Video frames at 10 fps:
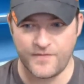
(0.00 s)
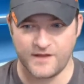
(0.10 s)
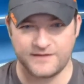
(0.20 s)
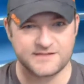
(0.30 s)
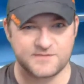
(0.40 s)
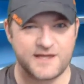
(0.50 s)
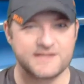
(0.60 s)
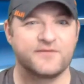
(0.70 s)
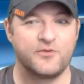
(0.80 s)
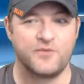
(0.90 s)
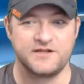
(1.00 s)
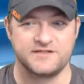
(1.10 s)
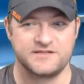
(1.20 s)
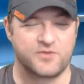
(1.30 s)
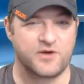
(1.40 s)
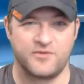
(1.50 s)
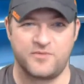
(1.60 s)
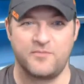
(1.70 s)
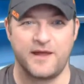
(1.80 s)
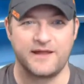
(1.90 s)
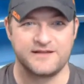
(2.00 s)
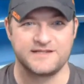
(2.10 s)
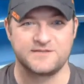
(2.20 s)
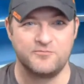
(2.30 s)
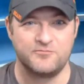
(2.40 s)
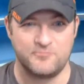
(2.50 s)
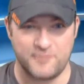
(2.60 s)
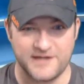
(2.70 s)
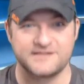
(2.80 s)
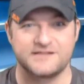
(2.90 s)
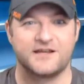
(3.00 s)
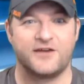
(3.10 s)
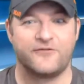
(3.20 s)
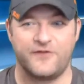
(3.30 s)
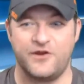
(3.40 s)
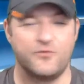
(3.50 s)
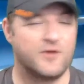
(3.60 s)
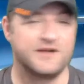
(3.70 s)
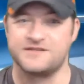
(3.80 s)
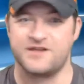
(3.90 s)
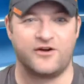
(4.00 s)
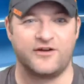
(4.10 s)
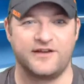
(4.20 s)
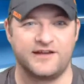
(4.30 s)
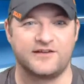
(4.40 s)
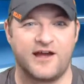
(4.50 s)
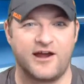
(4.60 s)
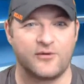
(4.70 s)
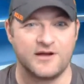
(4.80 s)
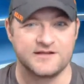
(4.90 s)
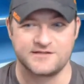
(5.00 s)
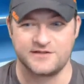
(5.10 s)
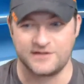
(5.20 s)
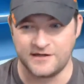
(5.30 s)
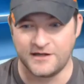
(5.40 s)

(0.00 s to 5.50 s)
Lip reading: this past few months has probably been Bayley's best few months on the entire roster.